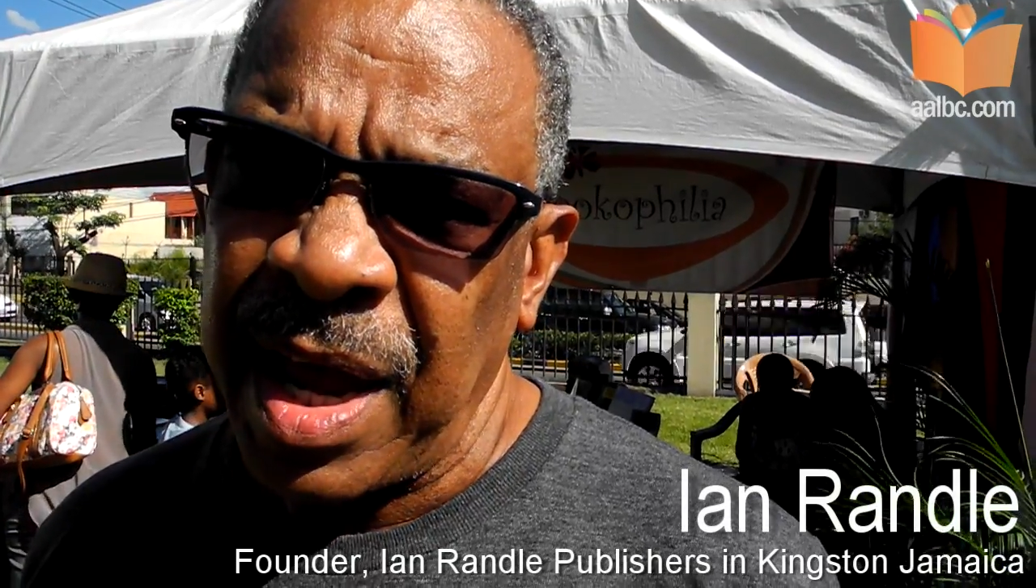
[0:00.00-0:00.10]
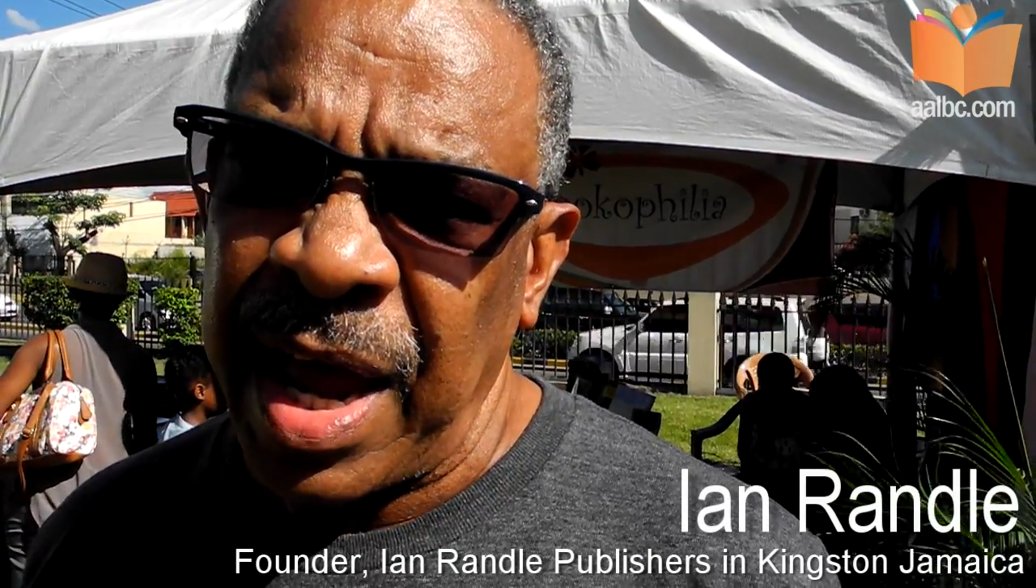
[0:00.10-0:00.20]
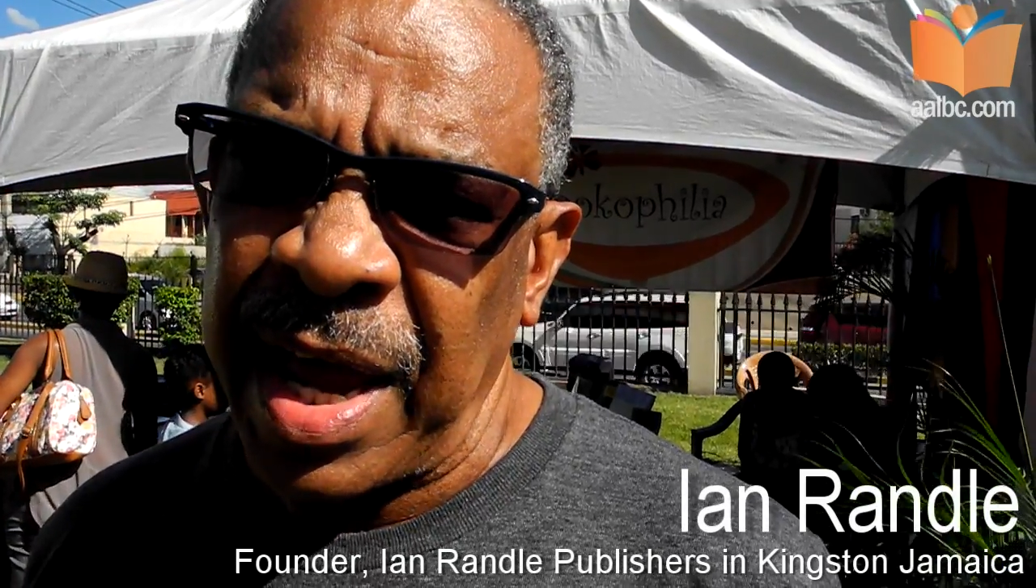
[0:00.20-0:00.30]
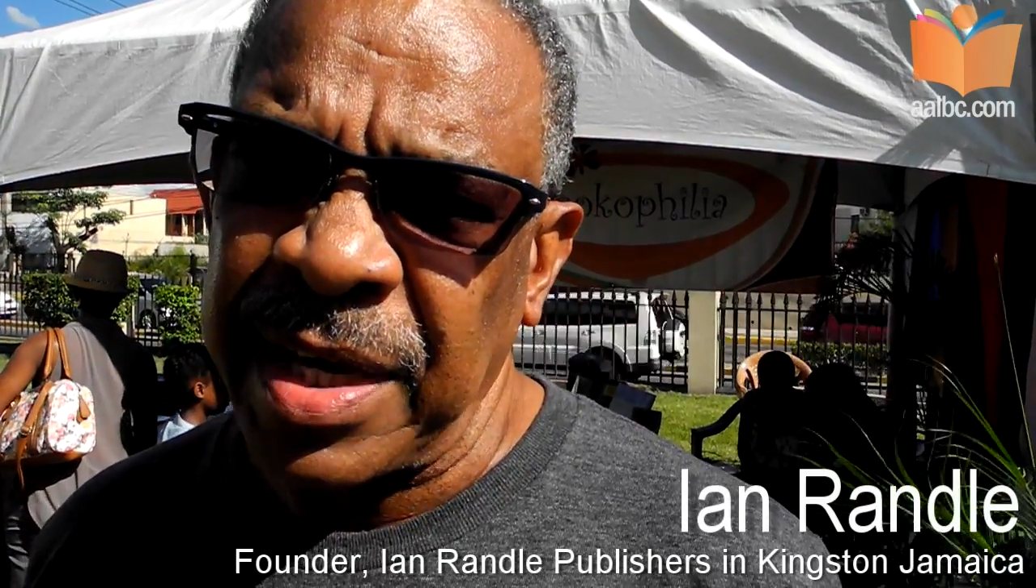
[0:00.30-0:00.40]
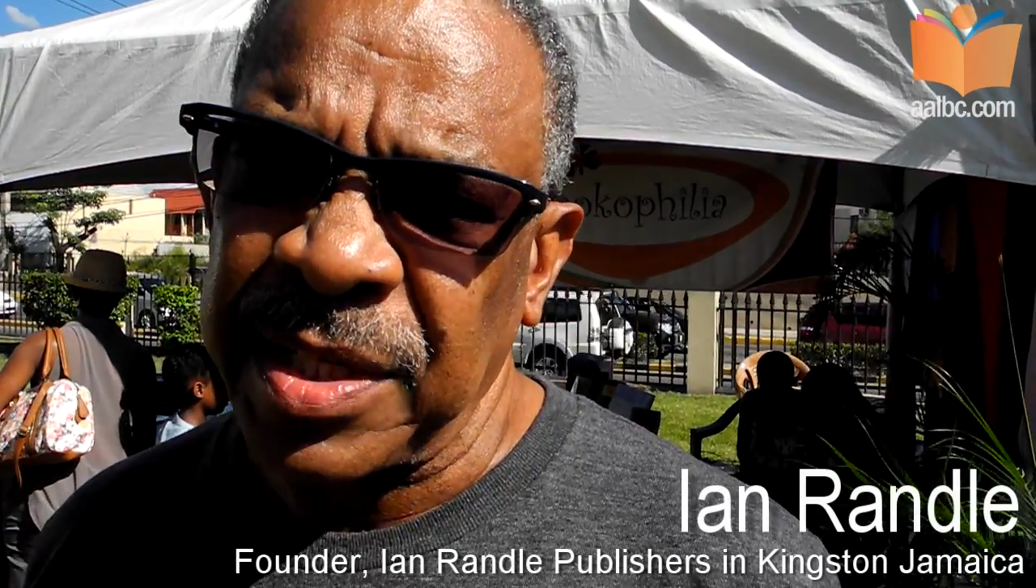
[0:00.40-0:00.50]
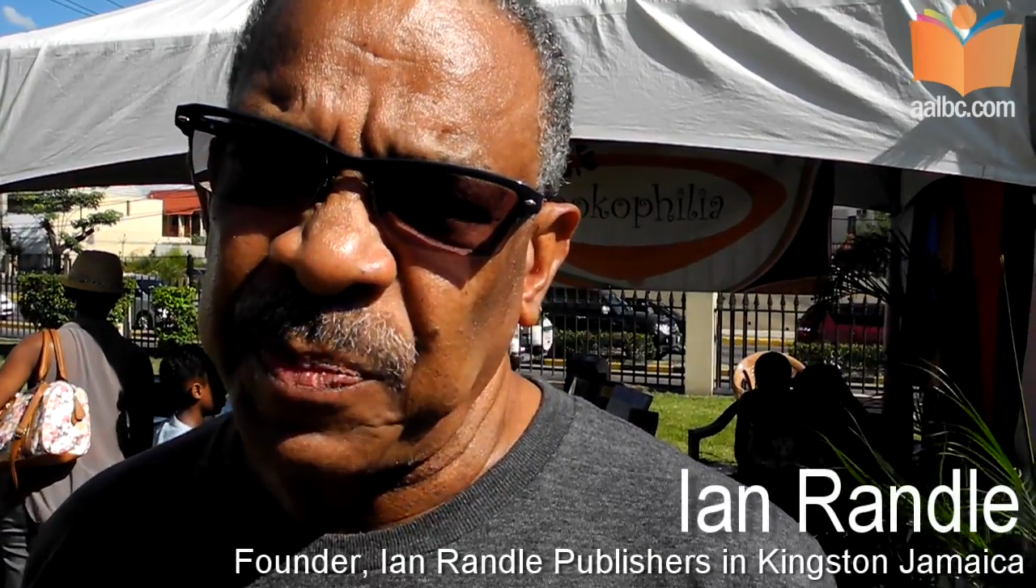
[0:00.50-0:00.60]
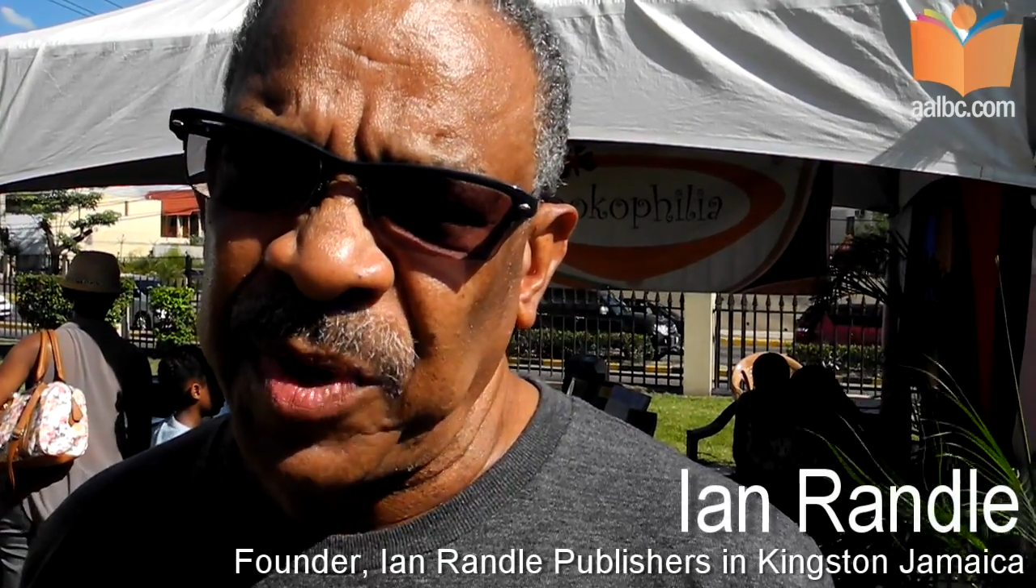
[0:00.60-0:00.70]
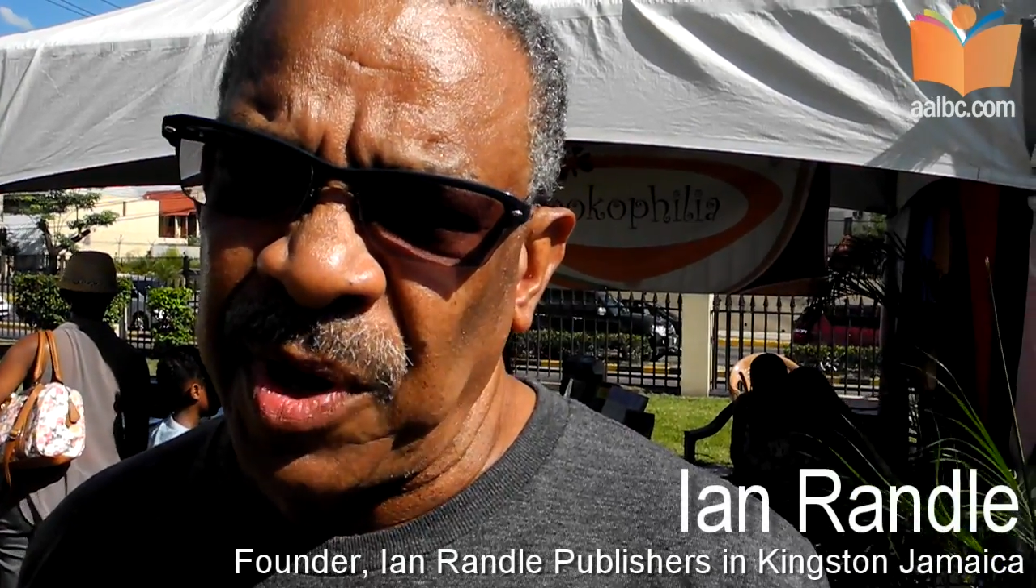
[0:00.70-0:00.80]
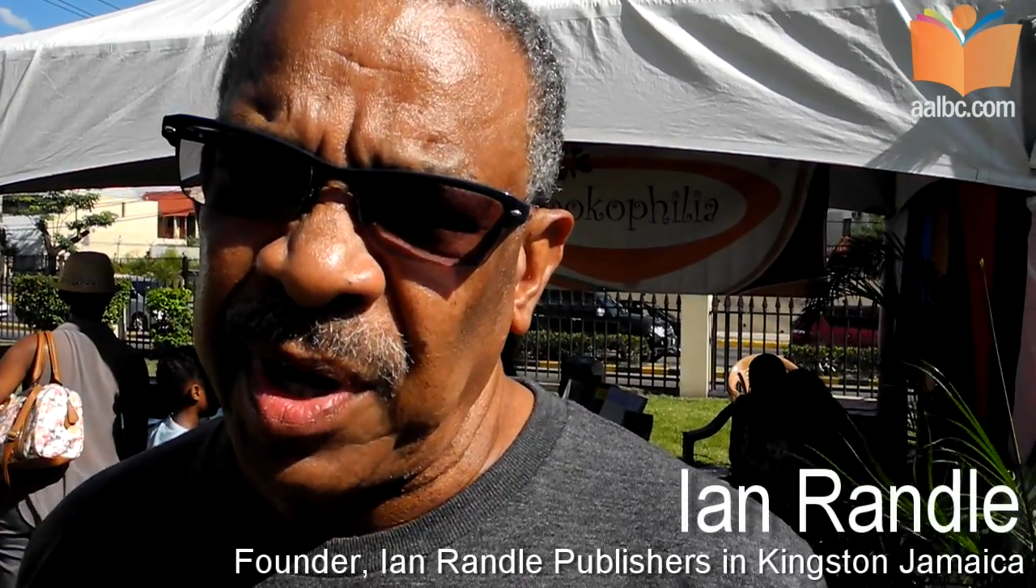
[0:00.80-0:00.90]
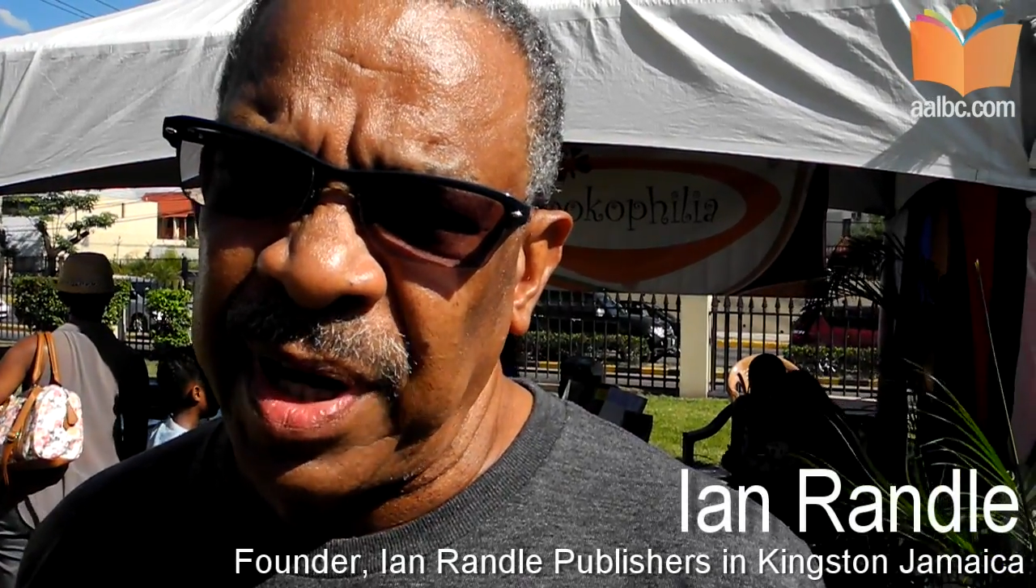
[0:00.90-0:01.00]
as
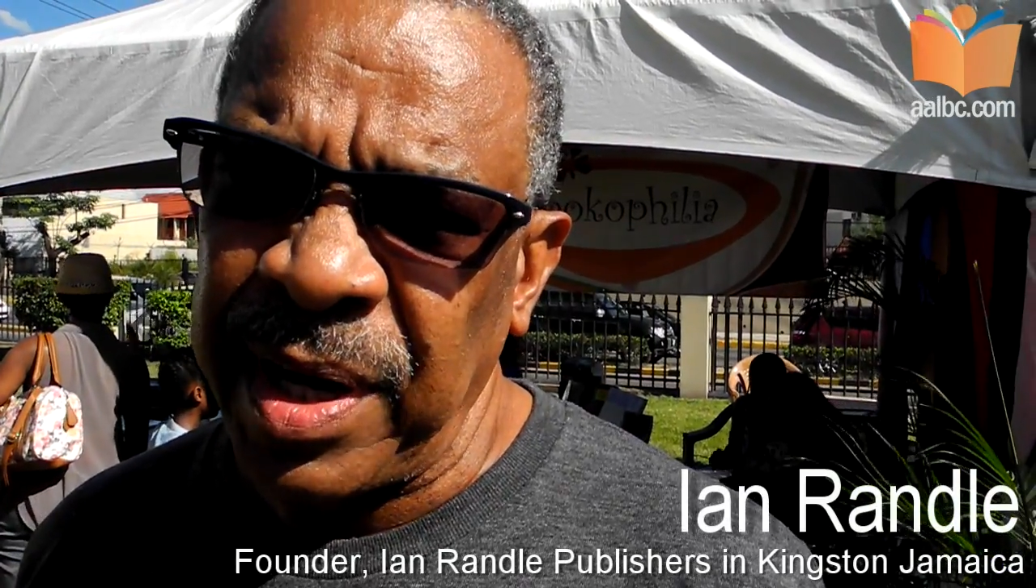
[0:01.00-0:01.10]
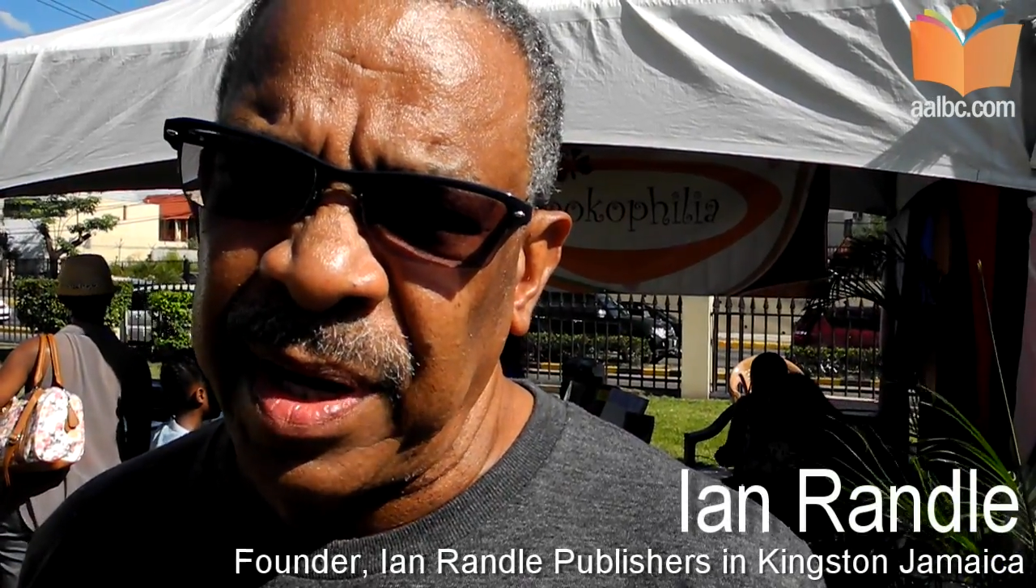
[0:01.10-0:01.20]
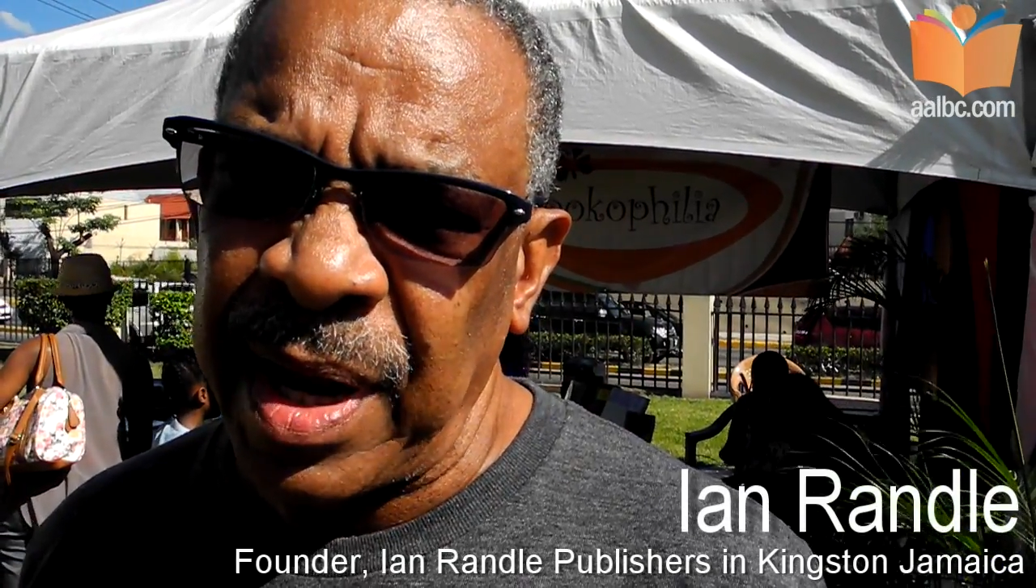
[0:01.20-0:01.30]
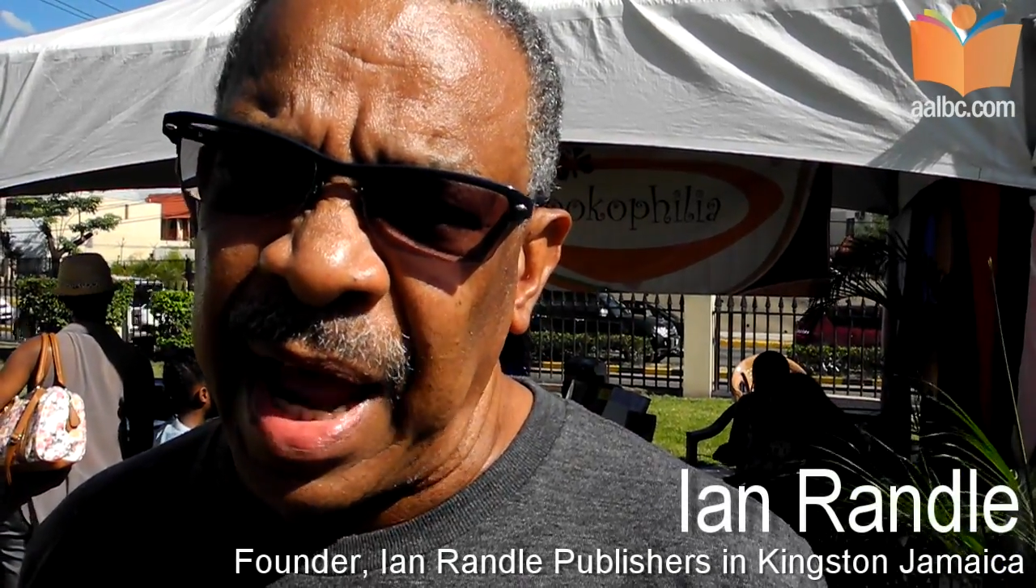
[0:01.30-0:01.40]
purely